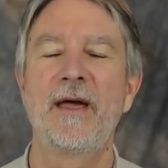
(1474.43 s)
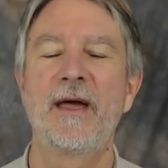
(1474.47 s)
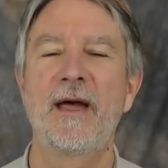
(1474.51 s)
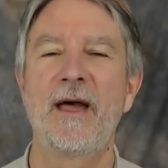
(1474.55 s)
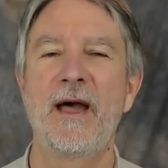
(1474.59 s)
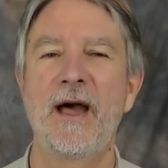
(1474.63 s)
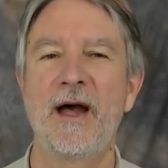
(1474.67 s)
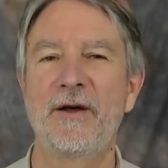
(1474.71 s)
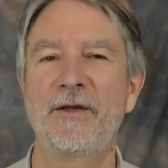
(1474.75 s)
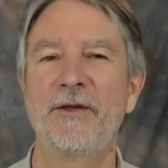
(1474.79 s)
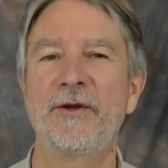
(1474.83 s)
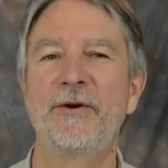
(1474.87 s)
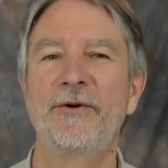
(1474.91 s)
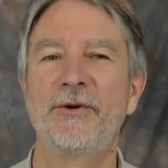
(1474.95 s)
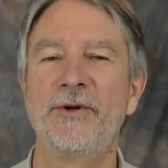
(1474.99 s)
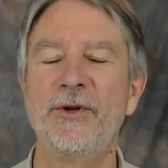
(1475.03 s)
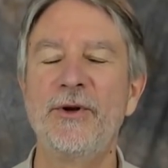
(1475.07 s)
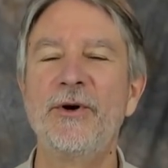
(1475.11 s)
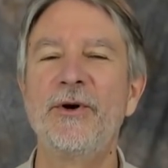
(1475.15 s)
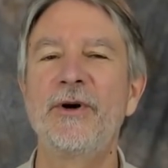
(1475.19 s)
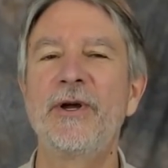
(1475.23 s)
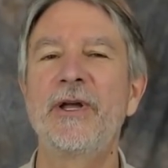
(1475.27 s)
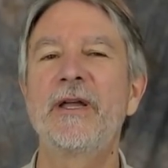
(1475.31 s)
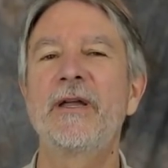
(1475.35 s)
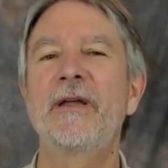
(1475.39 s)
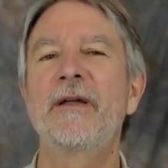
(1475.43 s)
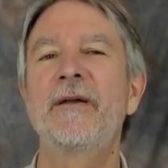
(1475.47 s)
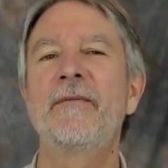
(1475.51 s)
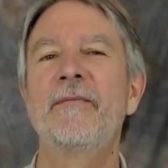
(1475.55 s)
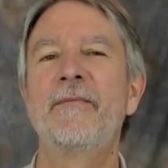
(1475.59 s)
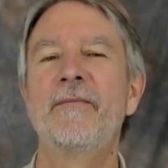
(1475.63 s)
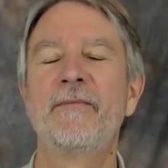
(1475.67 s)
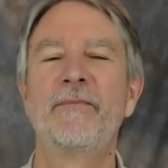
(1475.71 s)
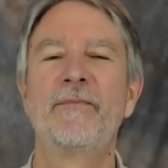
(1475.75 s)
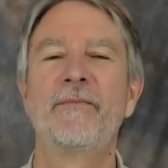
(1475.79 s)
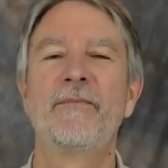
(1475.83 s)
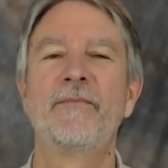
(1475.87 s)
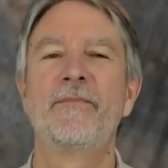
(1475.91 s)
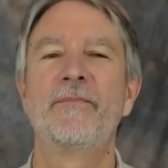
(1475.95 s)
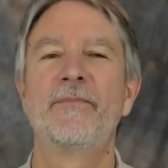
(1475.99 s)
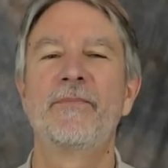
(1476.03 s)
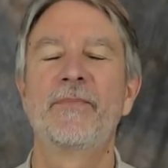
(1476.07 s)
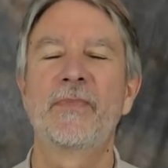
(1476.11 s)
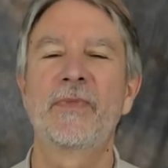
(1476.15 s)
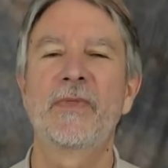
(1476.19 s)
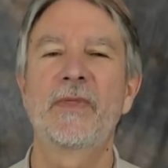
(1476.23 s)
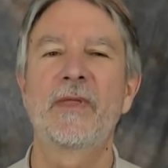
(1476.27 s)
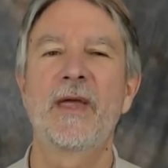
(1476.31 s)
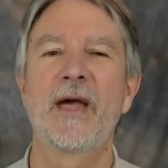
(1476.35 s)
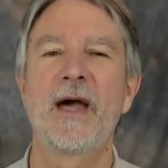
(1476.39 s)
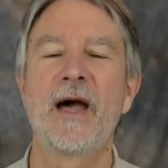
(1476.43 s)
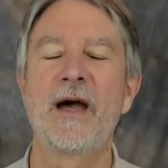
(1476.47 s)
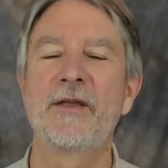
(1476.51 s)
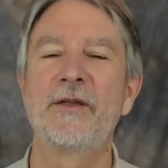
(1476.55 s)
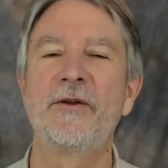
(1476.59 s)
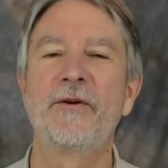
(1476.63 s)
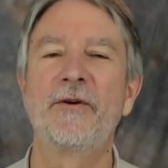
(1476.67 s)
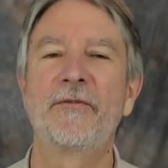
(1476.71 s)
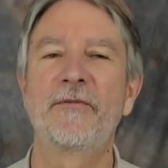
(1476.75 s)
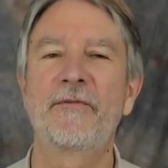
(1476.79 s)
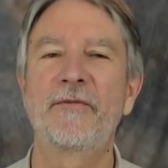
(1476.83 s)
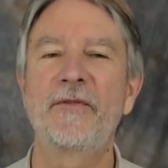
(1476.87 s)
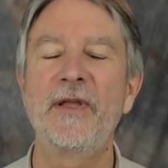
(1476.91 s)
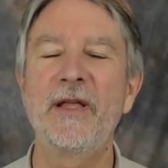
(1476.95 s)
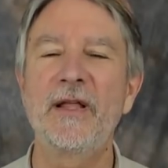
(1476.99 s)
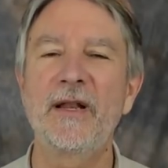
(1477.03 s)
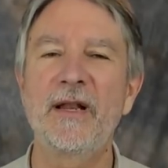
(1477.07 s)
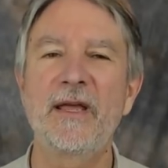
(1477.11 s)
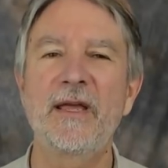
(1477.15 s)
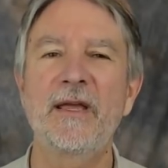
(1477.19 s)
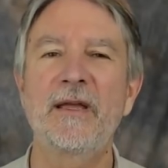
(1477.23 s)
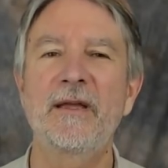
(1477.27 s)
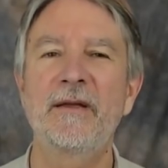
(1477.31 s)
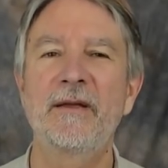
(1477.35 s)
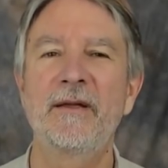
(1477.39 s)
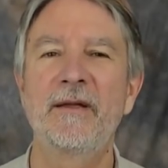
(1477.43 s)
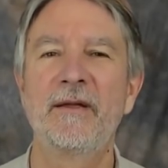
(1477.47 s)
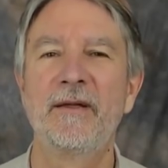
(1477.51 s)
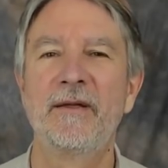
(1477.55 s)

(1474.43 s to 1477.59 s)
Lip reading: how you're doing, how you're feeling.